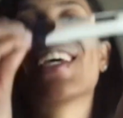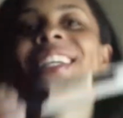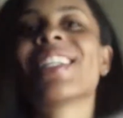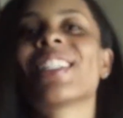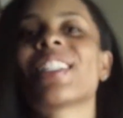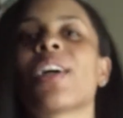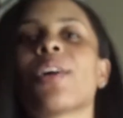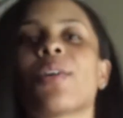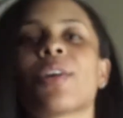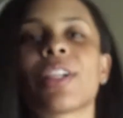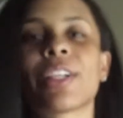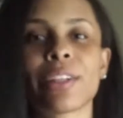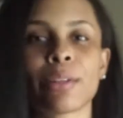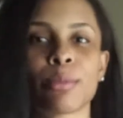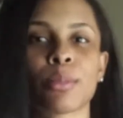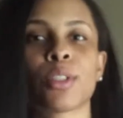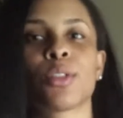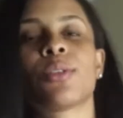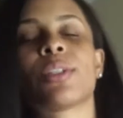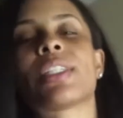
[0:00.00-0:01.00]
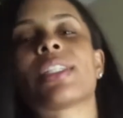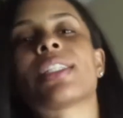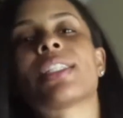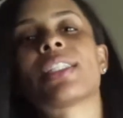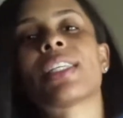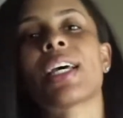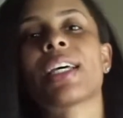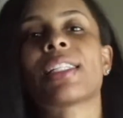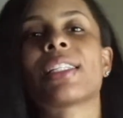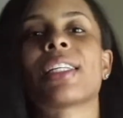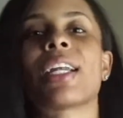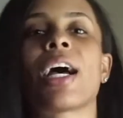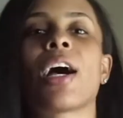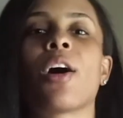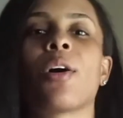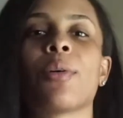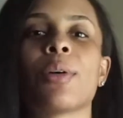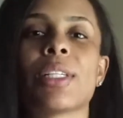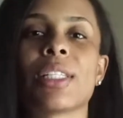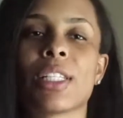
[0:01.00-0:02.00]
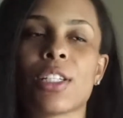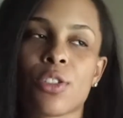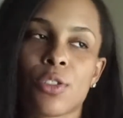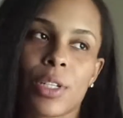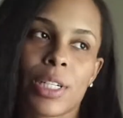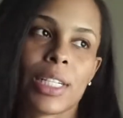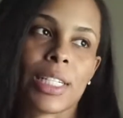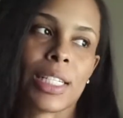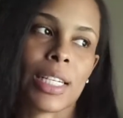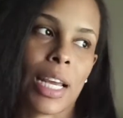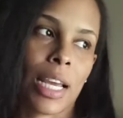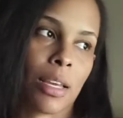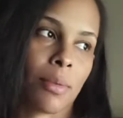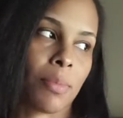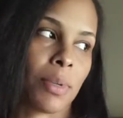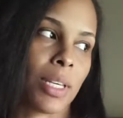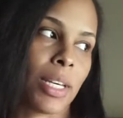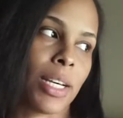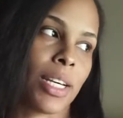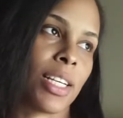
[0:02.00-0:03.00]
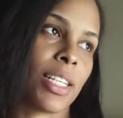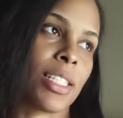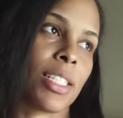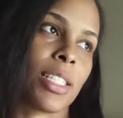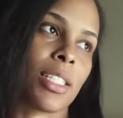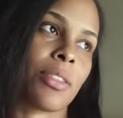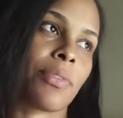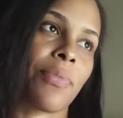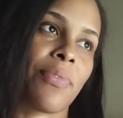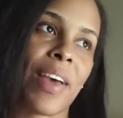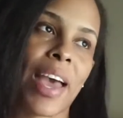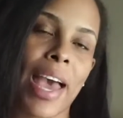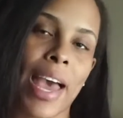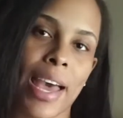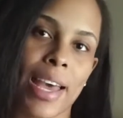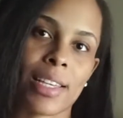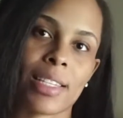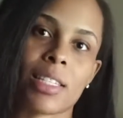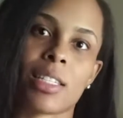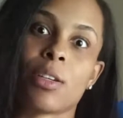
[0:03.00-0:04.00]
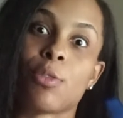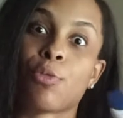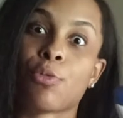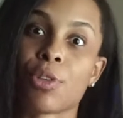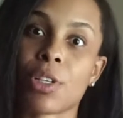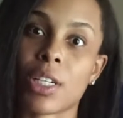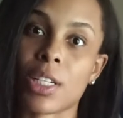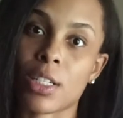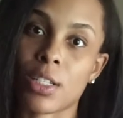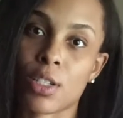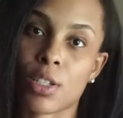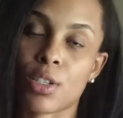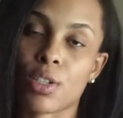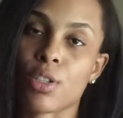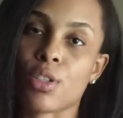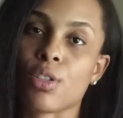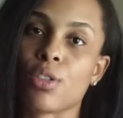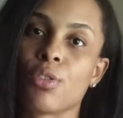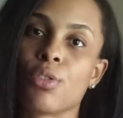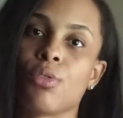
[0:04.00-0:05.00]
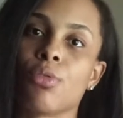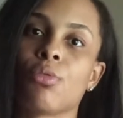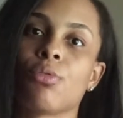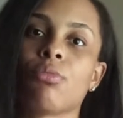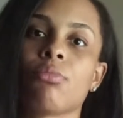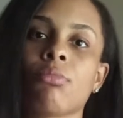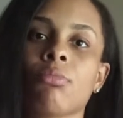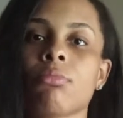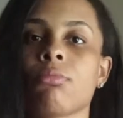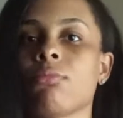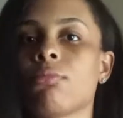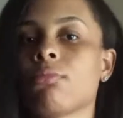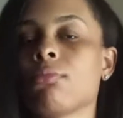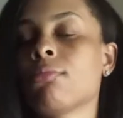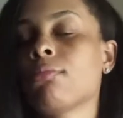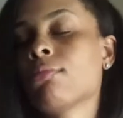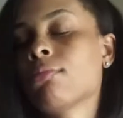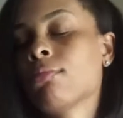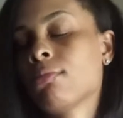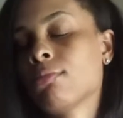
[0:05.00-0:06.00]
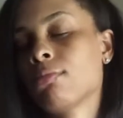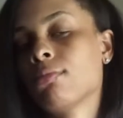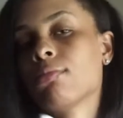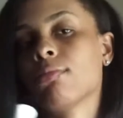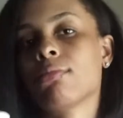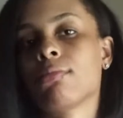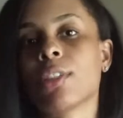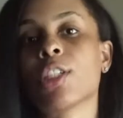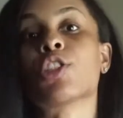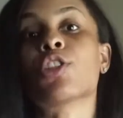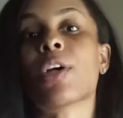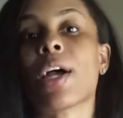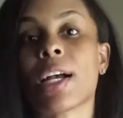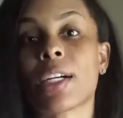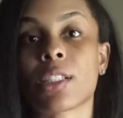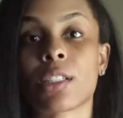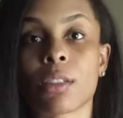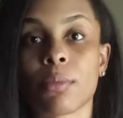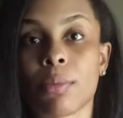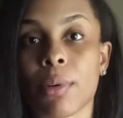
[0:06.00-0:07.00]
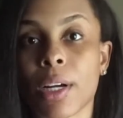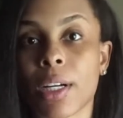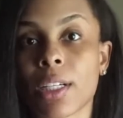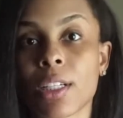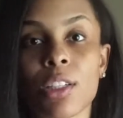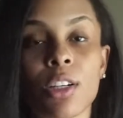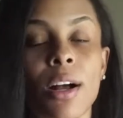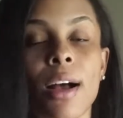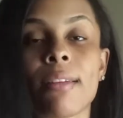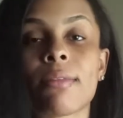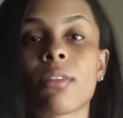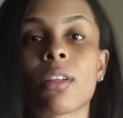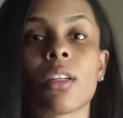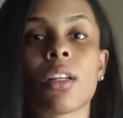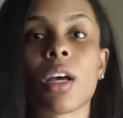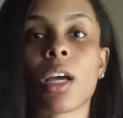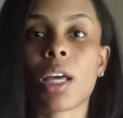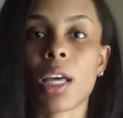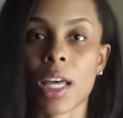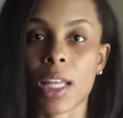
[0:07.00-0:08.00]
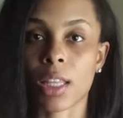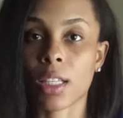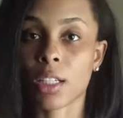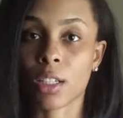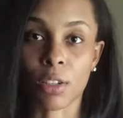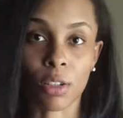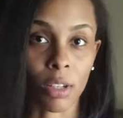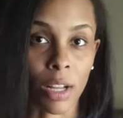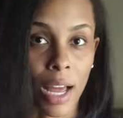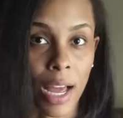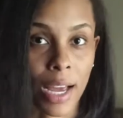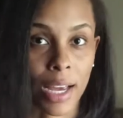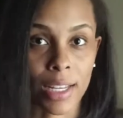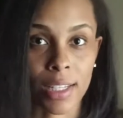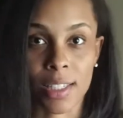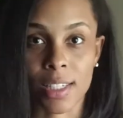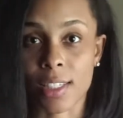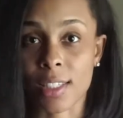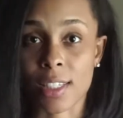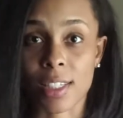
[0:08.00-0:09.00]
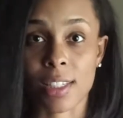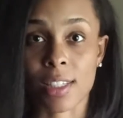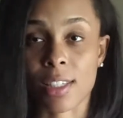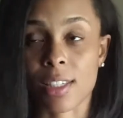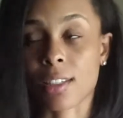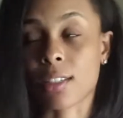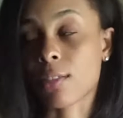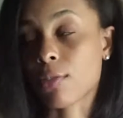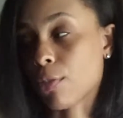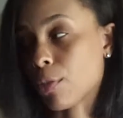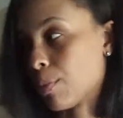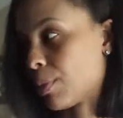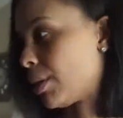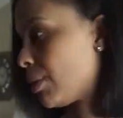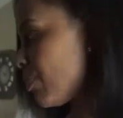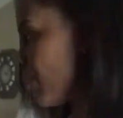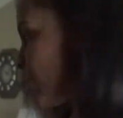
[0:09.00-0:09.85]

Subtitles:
So Clearblue is the test that I always enjoy to take because it's fast. It reads to you that you're actually pregnant. You don't have to look at the little lines. It's easiest for me.